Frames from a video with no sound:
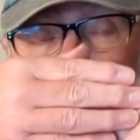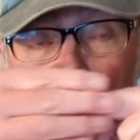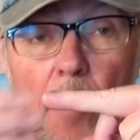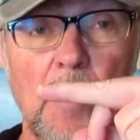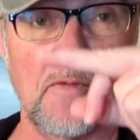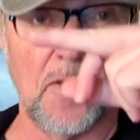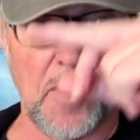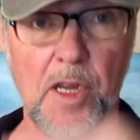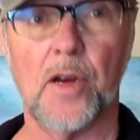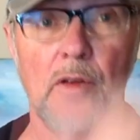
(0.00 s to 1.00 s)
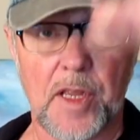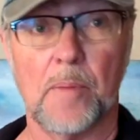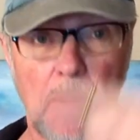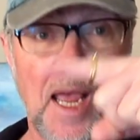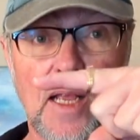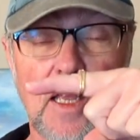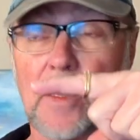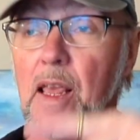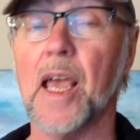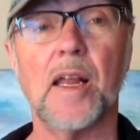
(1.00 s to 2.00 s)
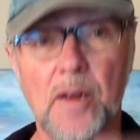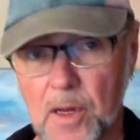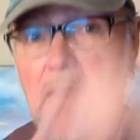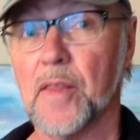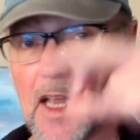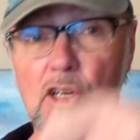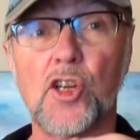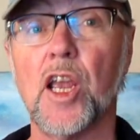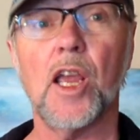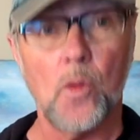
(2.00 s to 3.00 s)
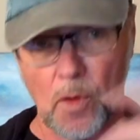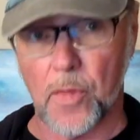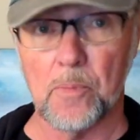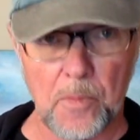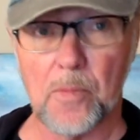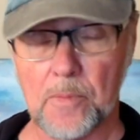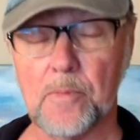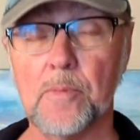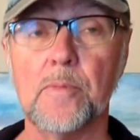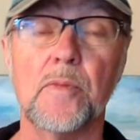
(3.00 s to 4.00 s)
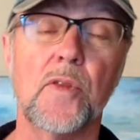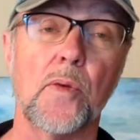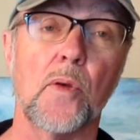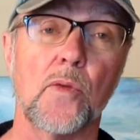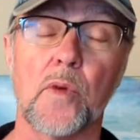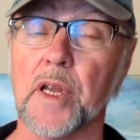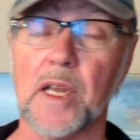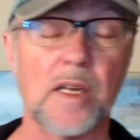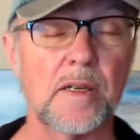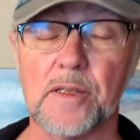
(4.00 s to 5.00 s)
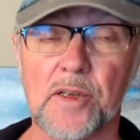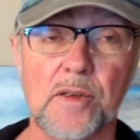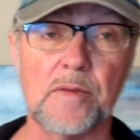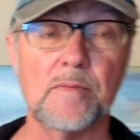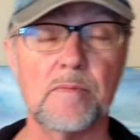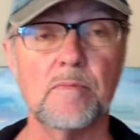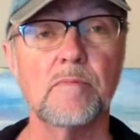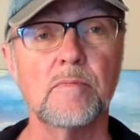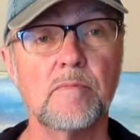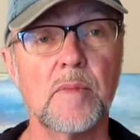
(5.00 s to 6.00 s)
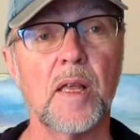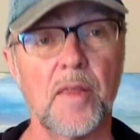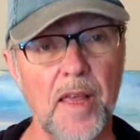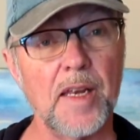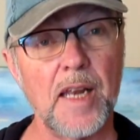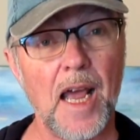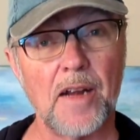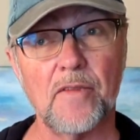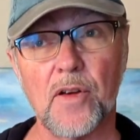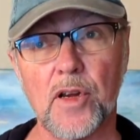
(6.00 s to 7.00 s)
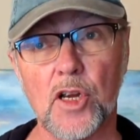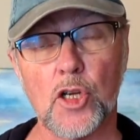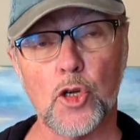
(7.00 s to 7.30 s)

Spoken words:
coming from here and then back like that, that shake will throw the ring, and it's then not a very good